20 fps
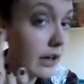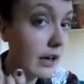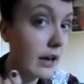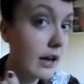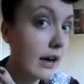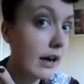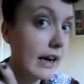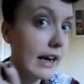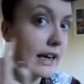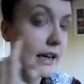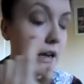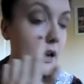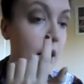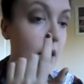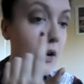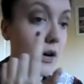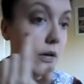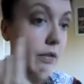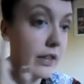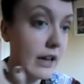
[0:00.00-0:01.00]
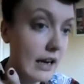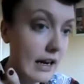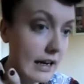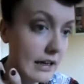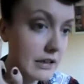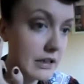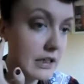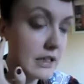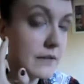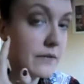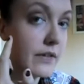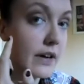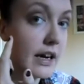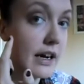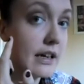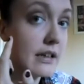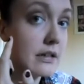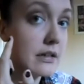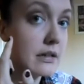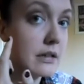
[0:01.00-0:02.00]
the line on the lashes
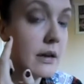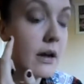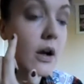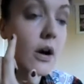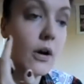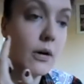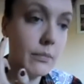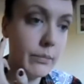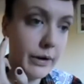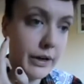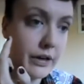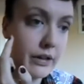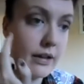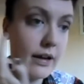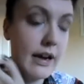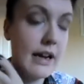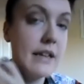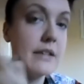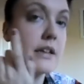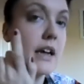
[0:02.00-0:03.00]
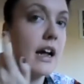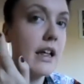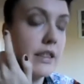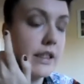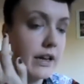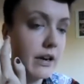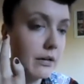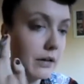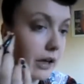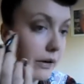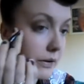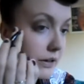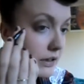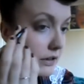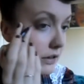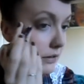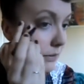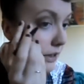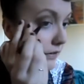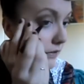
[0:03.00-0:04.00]
first on both eyes, and then I'll go in
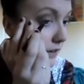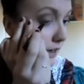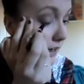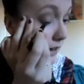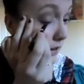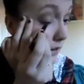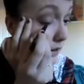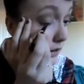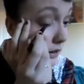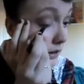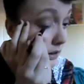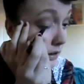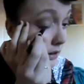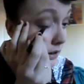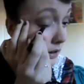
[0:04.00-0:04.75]
and do my flicks.